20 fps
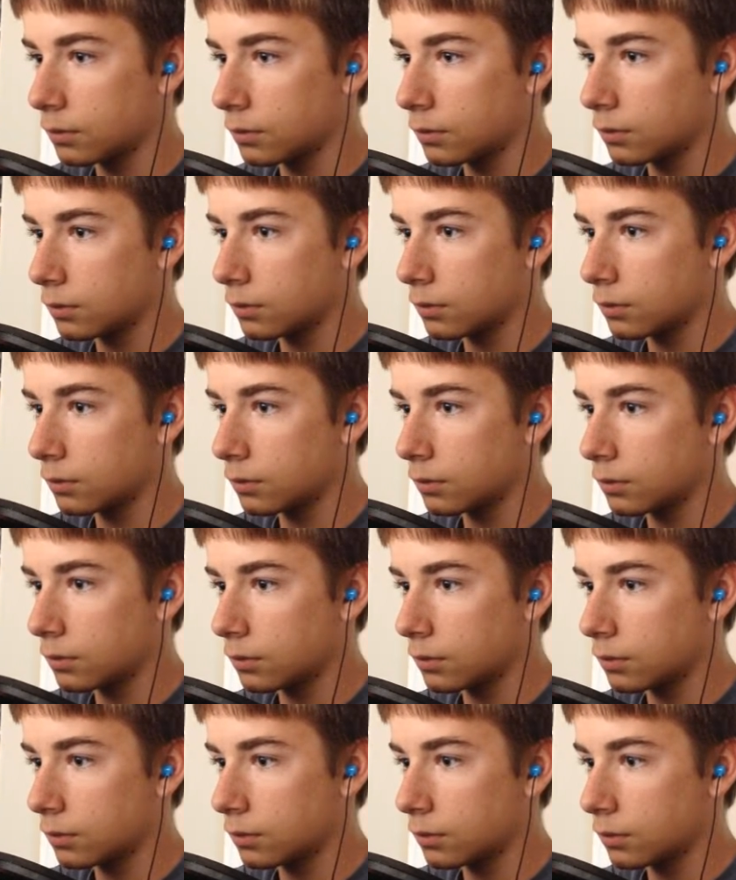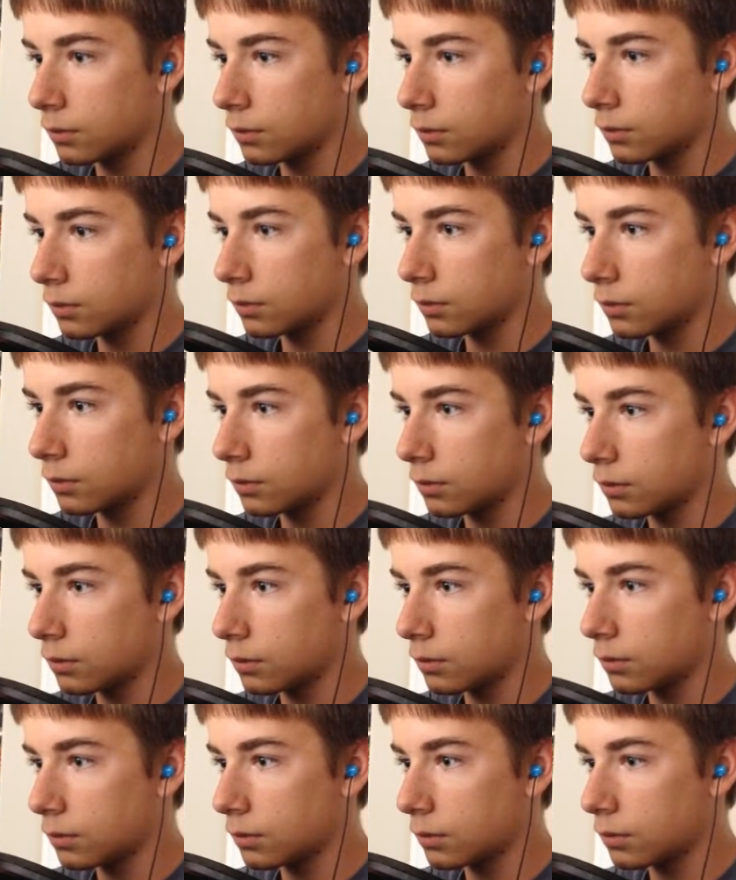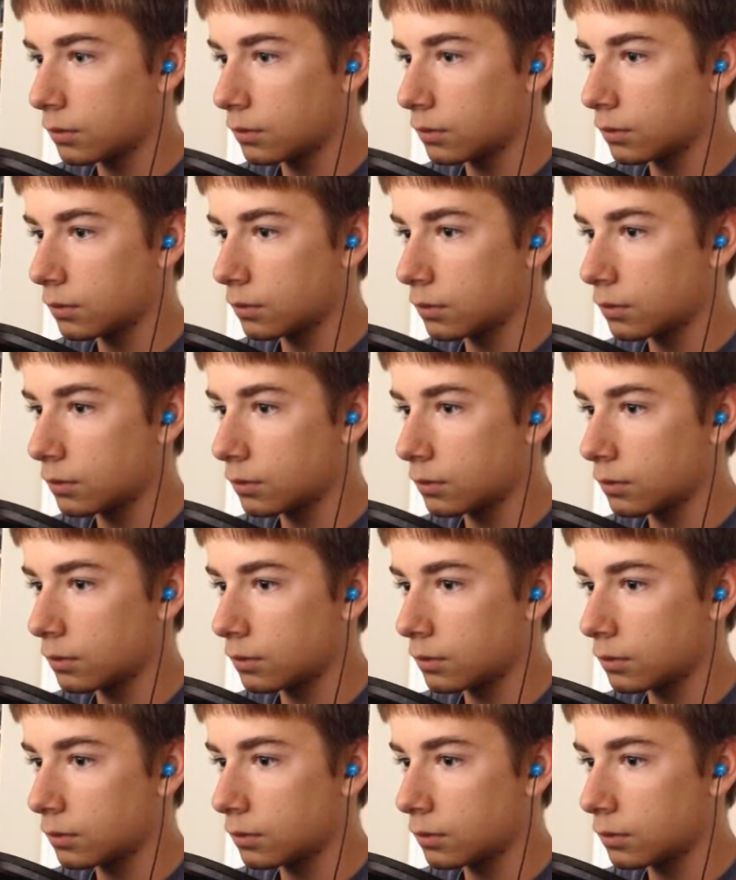No words are spoken by the person on screen.